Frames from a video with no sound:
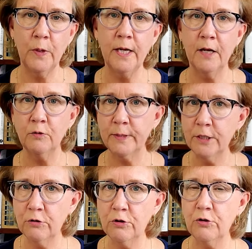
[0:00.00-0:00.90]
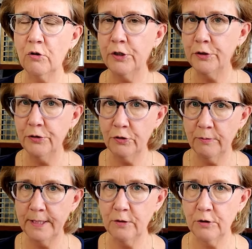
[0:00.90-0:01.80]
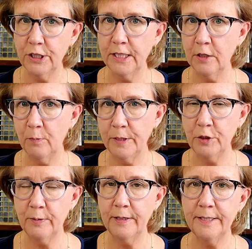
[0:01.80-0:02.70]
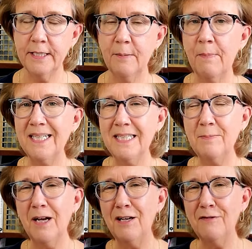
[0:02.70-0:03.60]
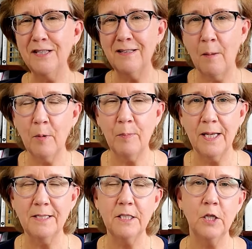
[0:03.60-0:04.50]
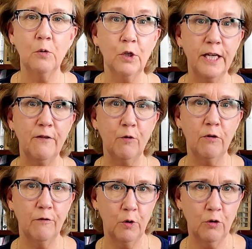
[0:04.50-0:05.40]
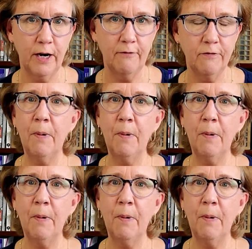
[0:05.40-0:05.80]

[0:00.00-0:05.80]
We as researchers are used to researching in obituaries, and it might seem kind of a somber place to go looking for a photograph,